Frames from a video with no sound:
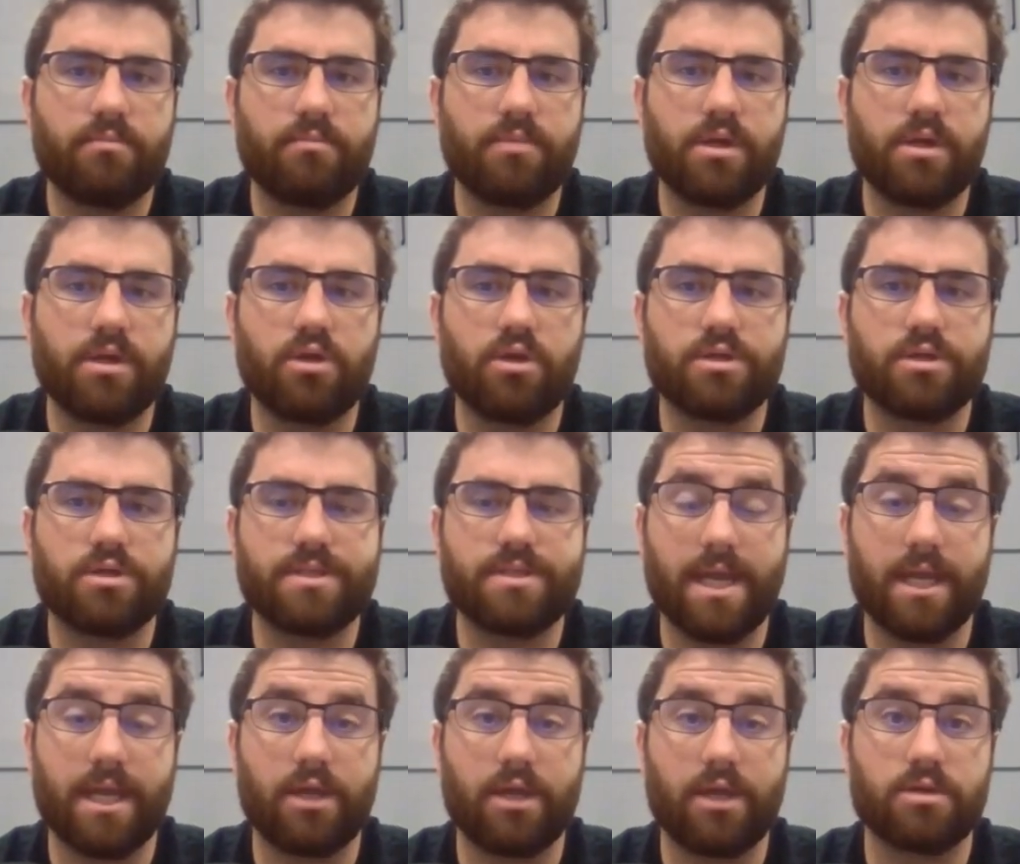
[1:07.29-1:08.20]
but you're
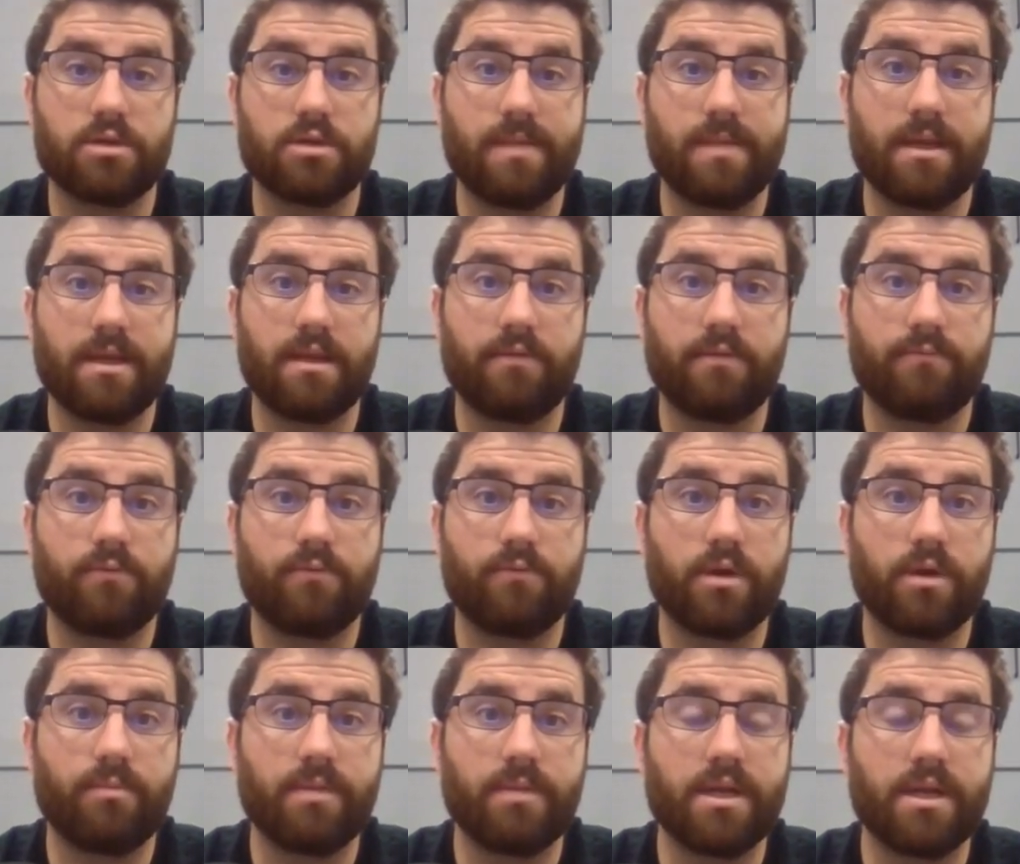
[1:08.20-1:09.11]
saying you're spending
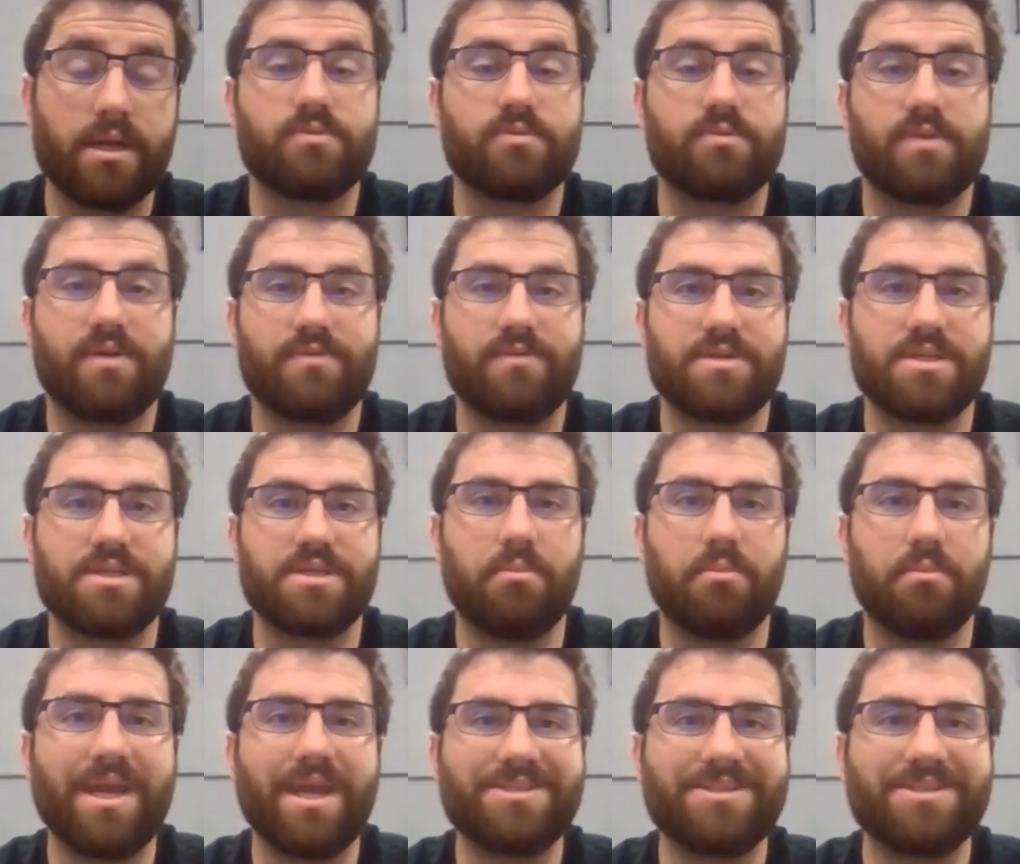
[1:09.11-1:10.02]
40 minutes with every
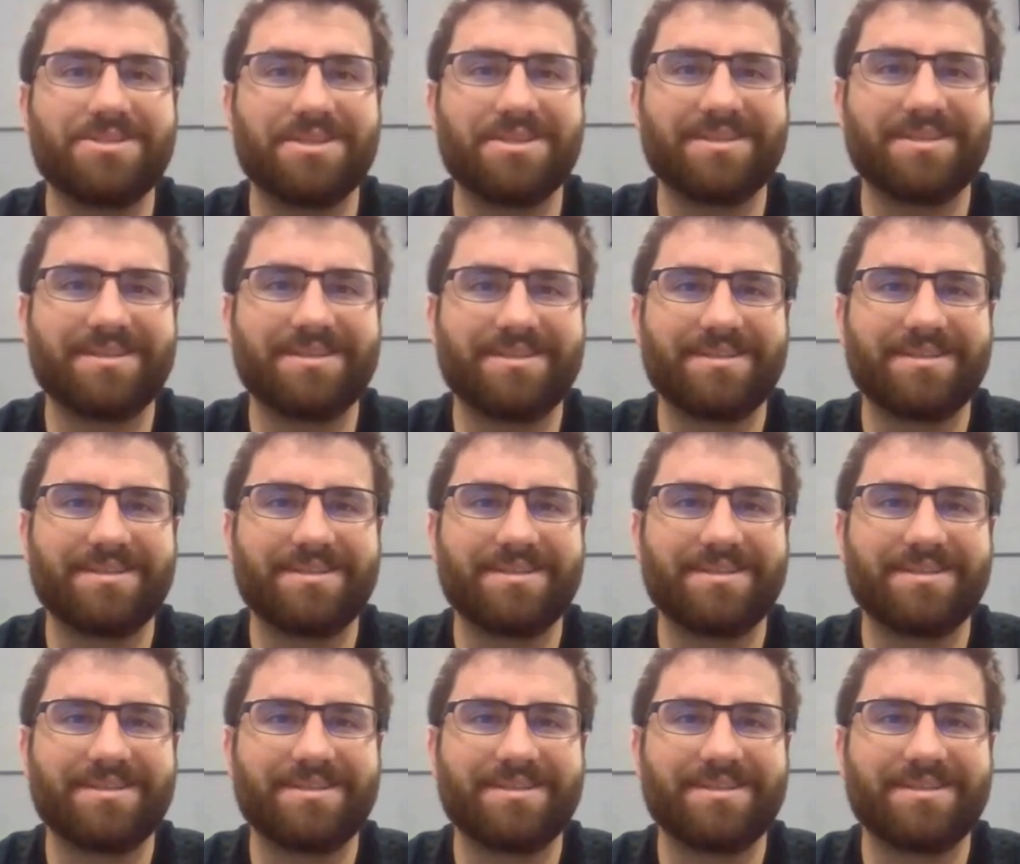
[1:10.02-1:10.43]
single patient,